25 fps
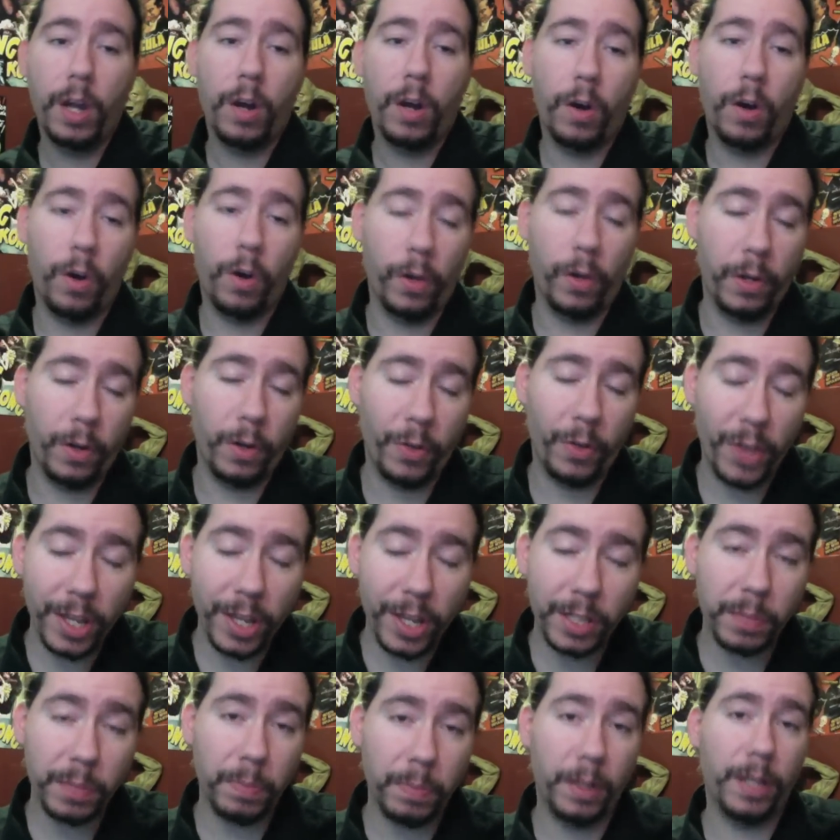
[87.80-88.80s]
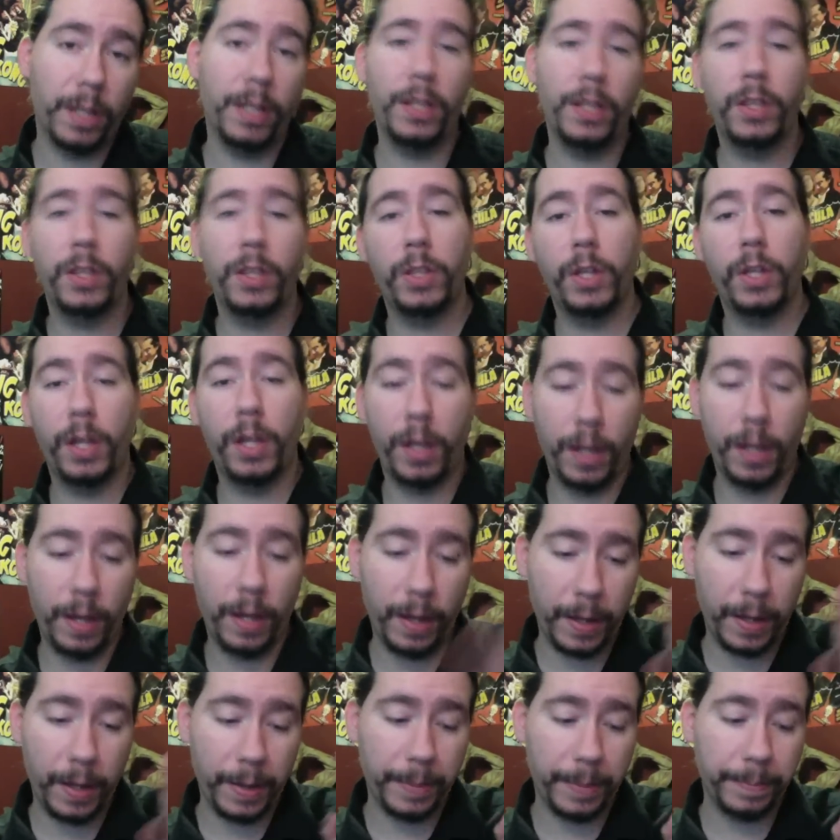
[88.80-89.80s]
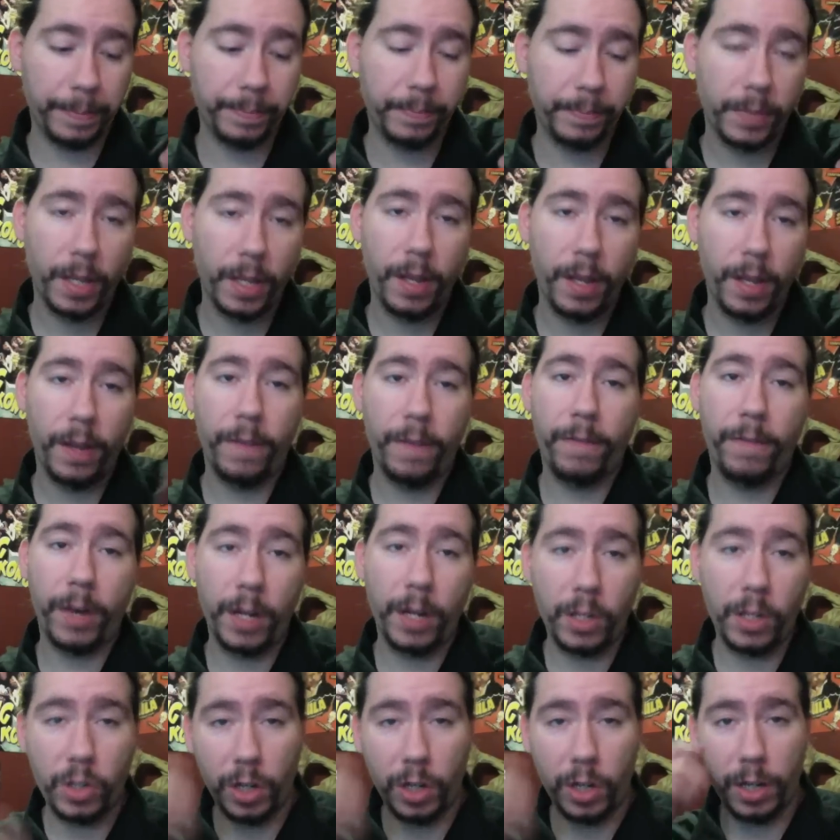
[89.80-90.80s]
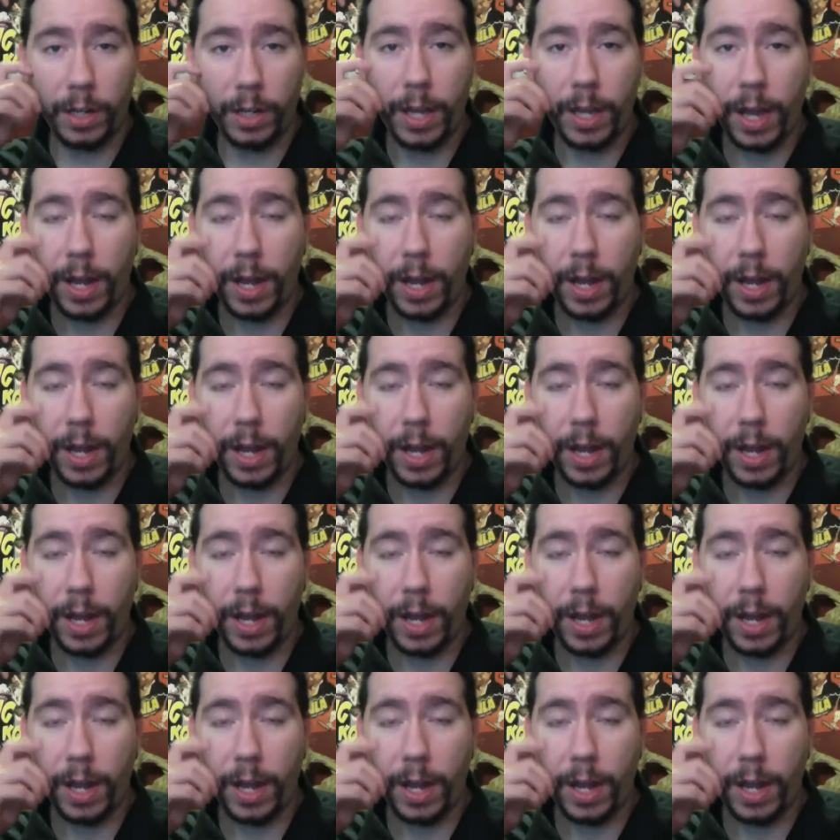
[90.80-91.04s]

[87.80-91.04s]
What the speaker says: Earlier this month, FunnyJunk